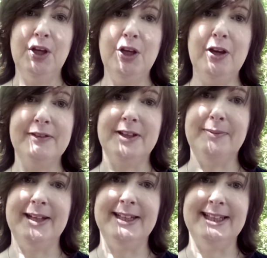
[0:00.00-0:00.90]
You have
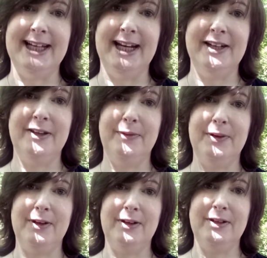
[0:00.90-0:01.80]
something to say to the
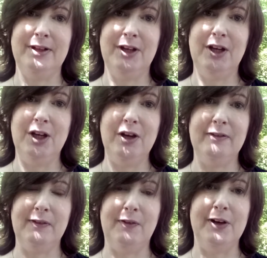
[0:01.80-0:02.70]
world, you
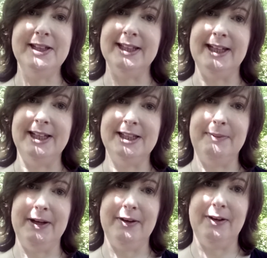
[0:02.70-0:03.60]
have a voice that needs to
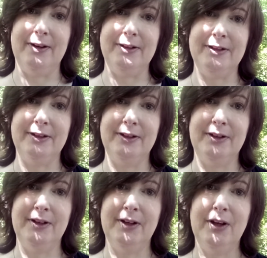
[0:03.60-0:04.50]
be heard.
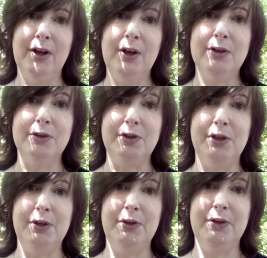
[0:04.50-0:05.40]
So
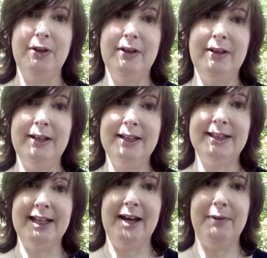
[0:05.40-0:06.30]
you
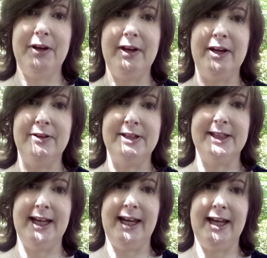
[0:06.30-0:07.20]
say what you're here to
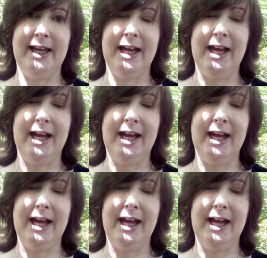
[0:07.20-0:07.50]
say,